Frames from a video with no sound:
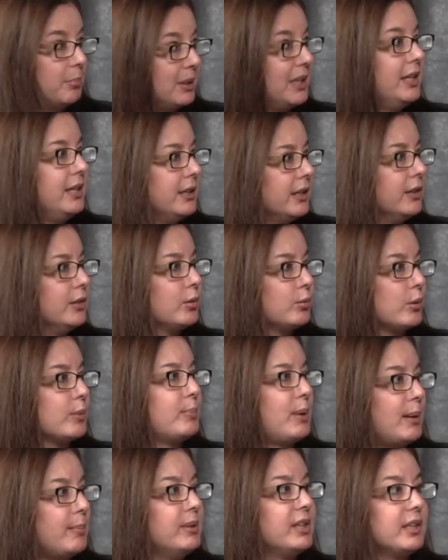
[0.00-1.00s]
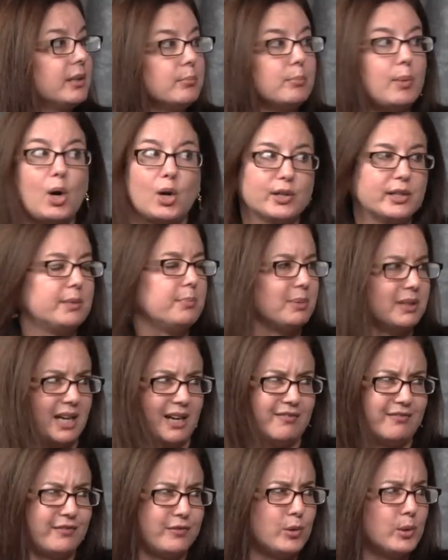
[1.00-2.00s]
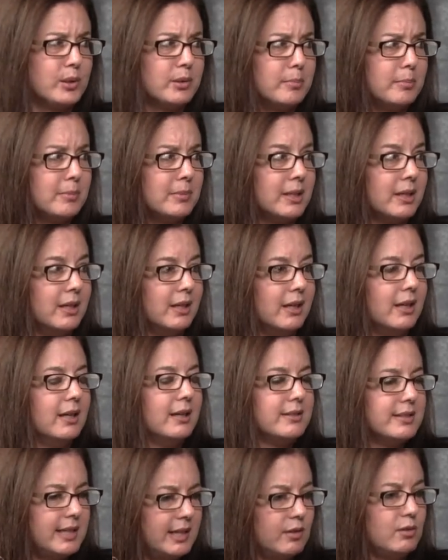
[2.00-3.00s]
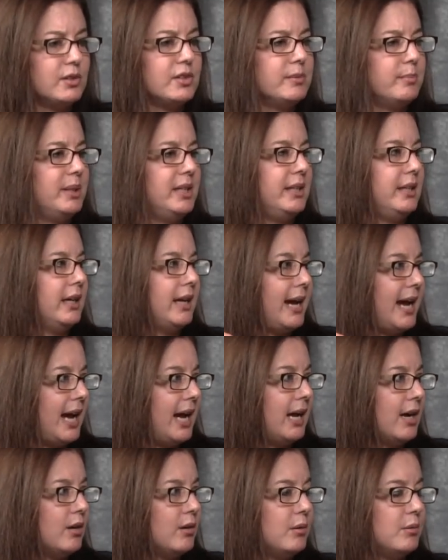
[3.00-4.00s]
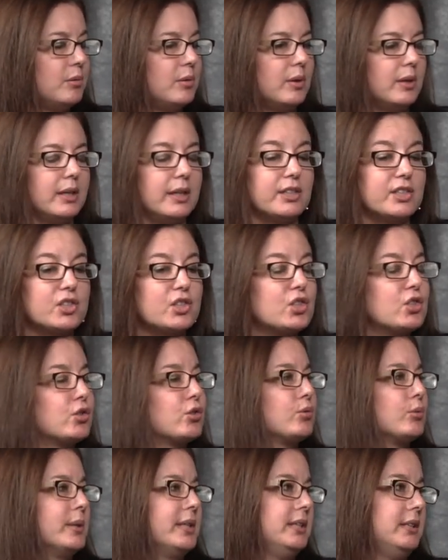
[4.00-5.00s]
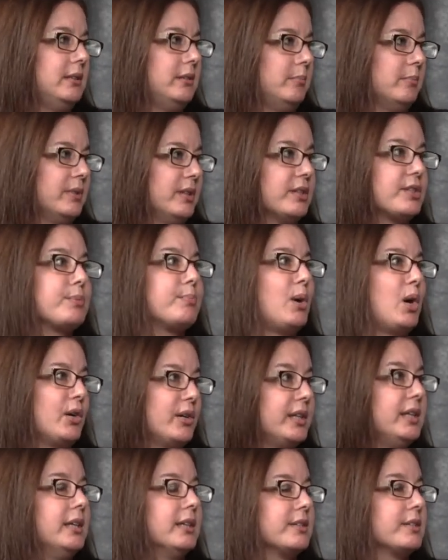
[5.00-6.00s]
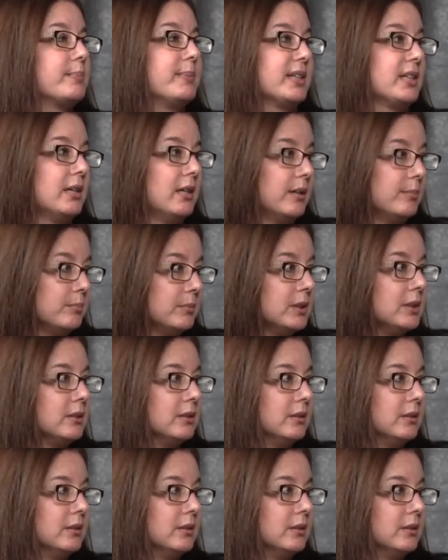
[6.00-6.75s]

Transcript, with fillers: a plank in the Republican Party platform, tells me how extreme this party has become.